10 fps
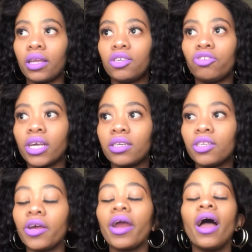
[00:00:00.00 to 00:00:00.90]
distracted,
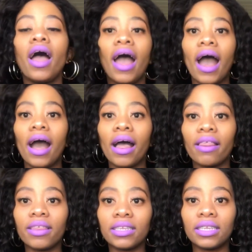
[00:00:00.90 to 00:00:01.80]
sorry,
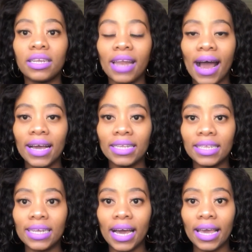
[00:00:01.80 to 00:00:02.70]
this nice
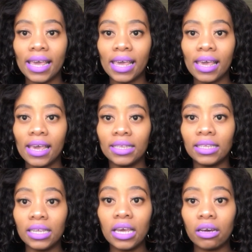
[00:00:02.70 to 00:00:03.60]
Nike
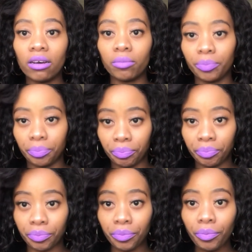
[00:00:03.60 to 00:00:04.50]
sneaker.
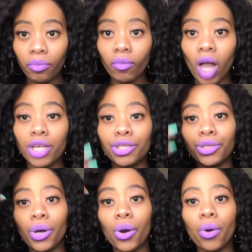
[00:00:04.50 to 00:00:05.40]

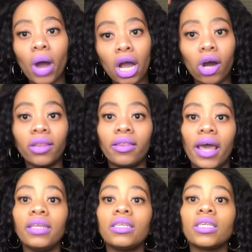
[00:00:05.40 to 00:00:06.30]
So I got
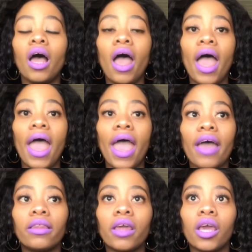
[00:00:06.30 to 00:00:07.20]
that,
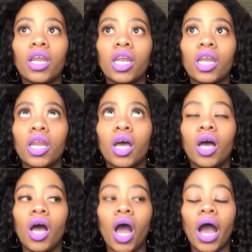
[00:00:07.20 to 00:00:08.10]
and then
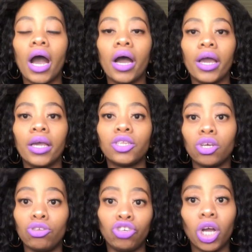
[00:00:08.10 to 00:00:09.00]
I
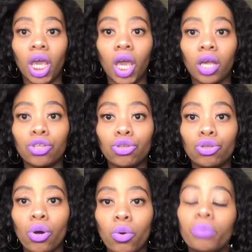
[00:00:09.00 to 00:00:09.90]
started jogging.
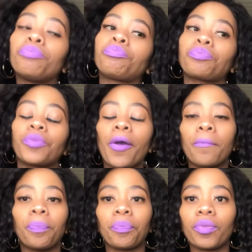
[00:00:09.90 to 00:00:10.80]
So yeah,
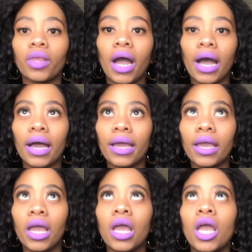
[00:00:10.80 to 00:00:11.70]
I